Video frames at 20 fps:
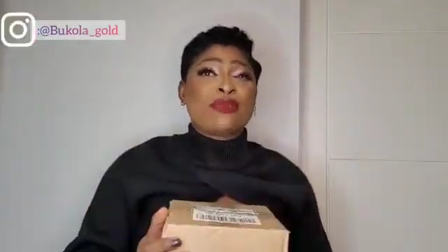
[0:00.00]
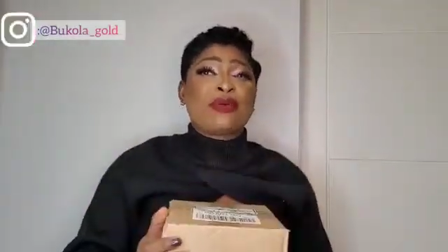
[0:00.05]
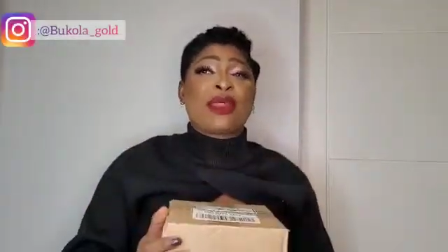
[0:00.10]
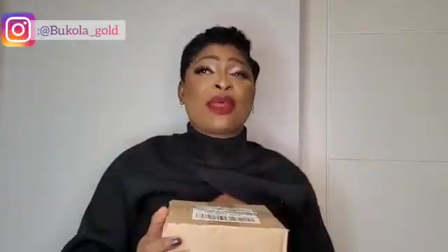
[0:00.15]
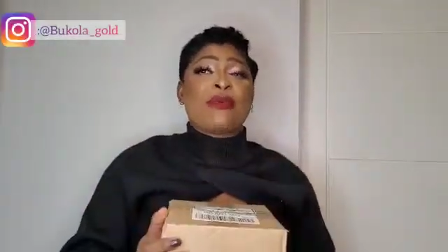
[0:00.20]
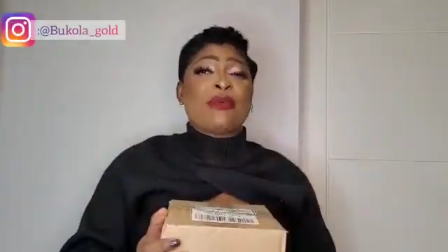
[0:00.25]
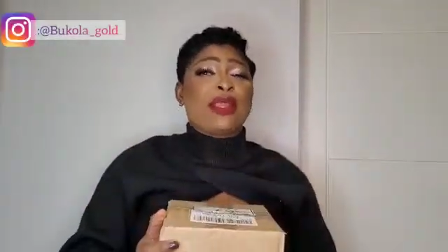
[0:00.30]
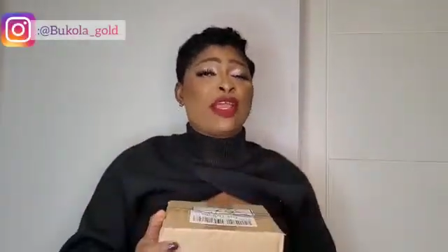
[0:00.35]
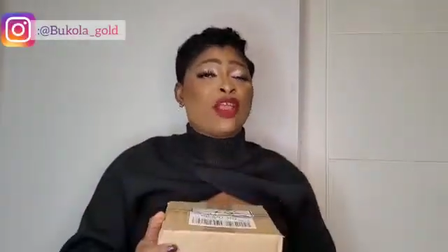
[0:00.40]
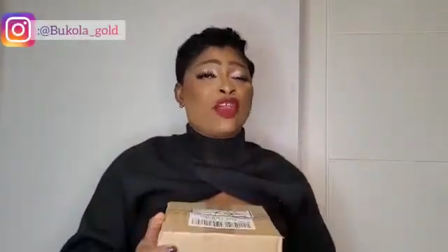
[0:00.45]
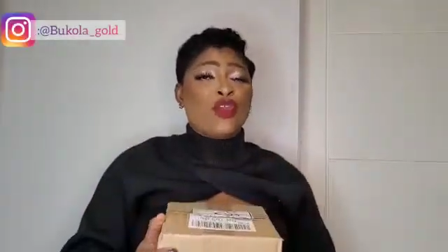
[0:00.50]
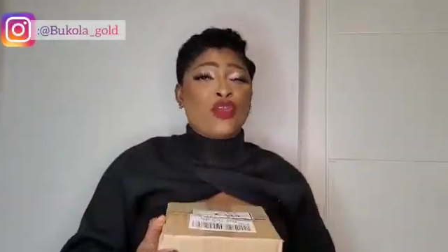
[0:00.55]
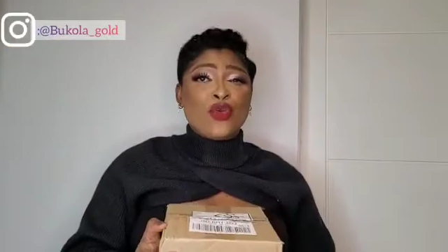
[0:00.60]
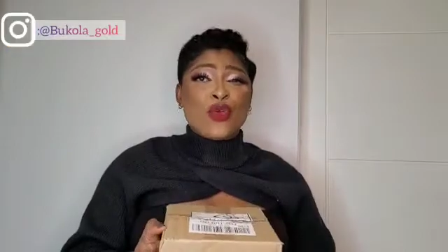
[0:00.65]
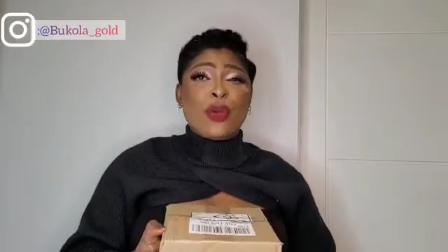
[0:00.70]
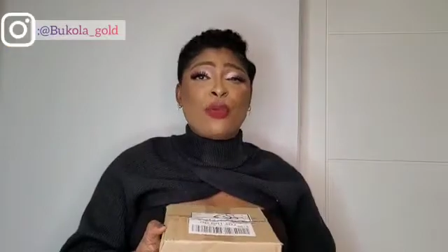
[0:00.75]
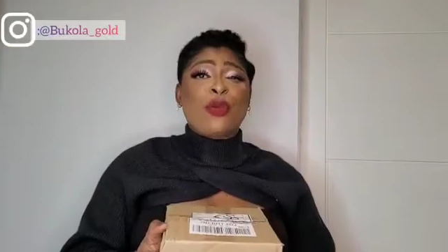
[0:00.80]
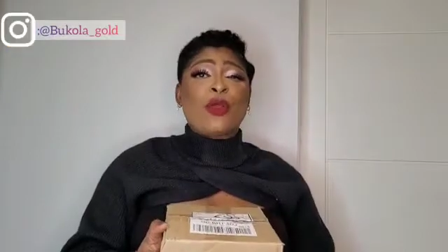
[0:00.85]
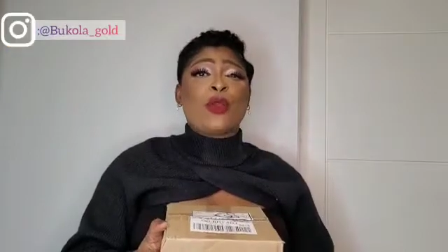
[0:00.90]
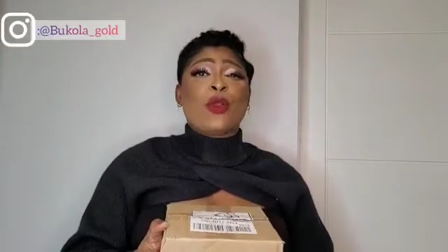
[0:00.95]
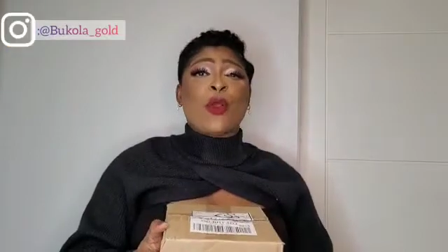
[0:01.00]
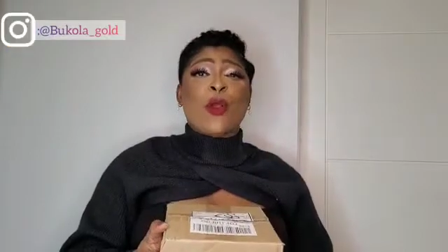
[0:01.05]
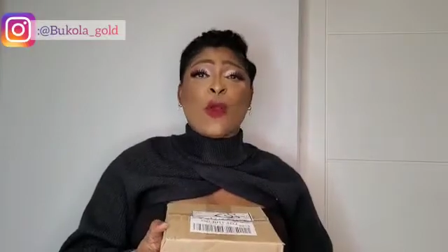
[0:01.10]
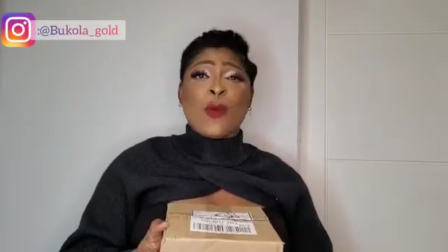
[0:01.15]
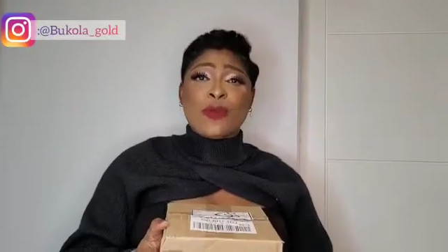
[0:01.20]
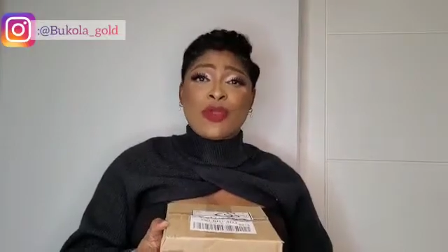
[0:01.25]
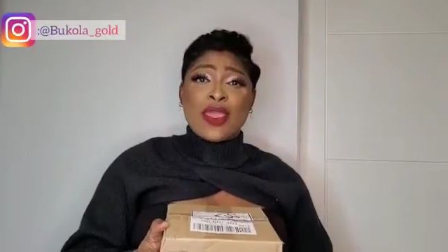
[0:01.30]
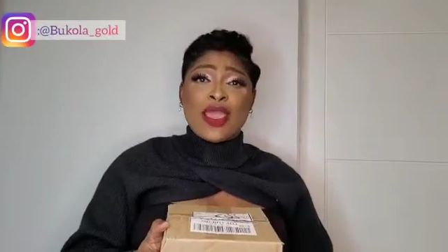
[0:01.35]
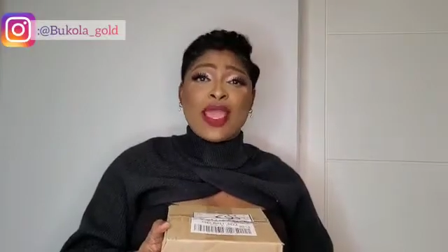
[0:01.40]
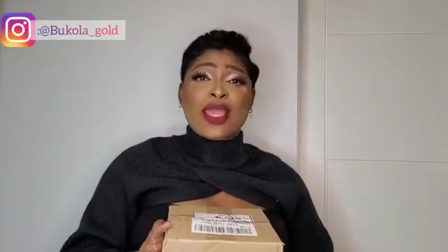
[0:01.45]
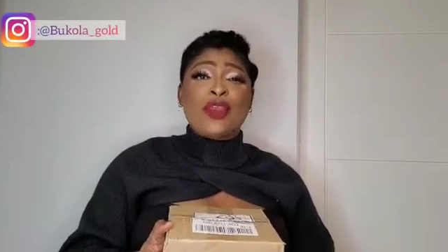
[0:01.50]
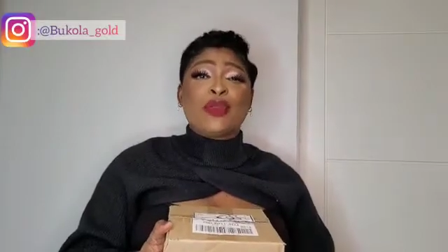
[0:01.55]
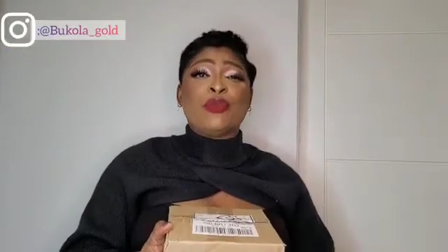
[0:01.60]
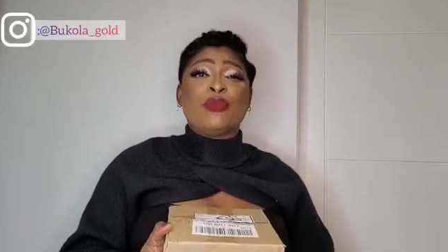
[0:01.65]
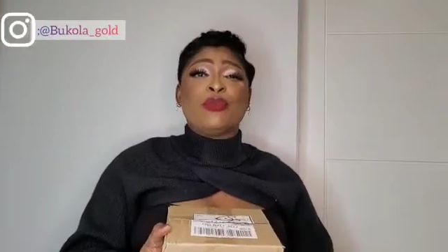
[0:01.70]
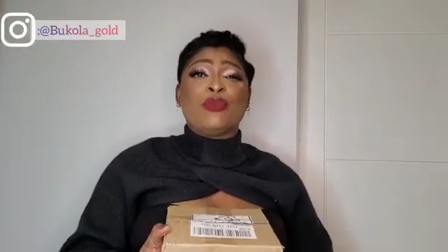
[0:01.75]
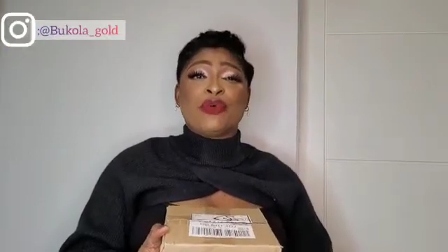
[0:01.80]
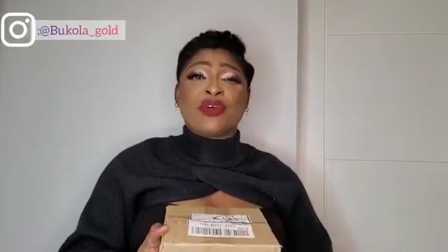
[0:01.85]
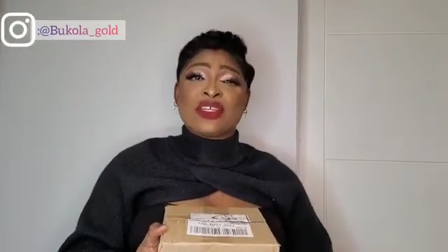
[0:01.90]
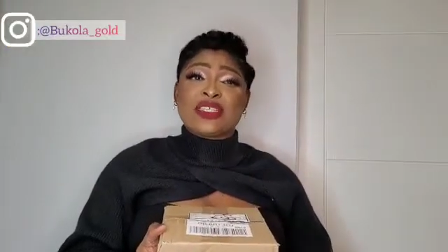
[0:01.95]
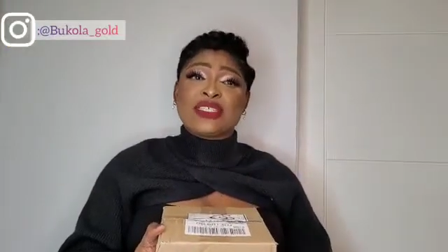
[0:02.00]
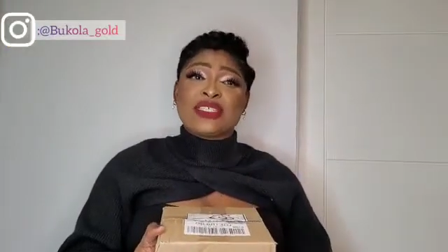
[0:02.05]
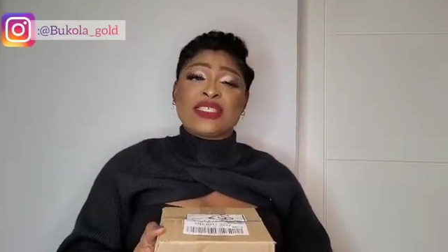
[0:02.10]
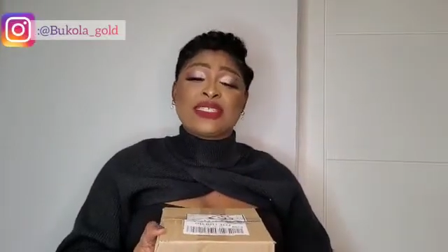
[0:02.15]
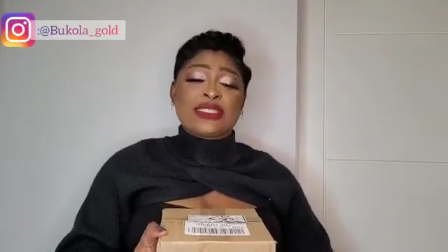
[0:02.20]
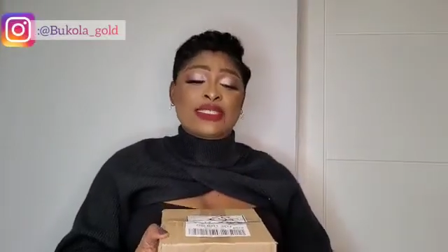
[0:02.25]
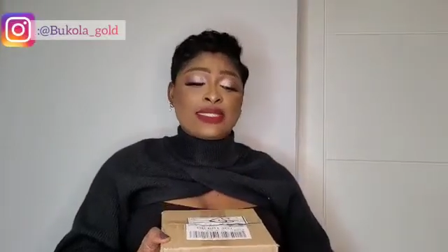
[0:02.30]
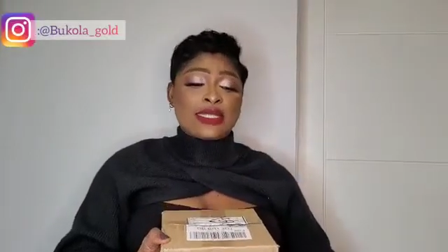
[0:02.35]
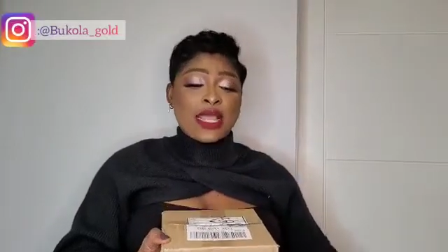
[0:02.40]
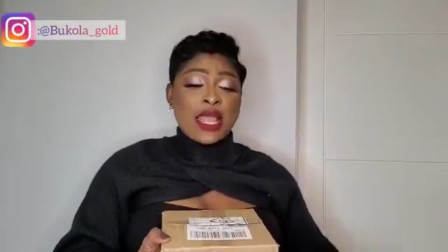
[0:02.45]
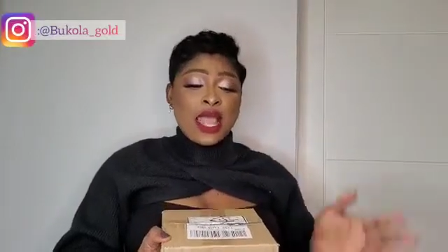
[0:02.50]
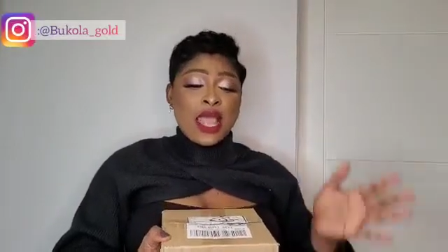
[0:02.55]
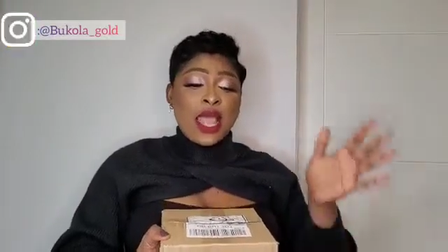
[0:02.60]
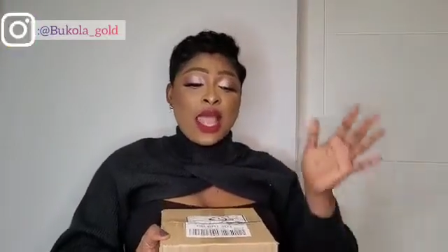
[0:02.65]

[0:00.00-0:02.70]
but I'm like, no, I'm gonna come here and unbox this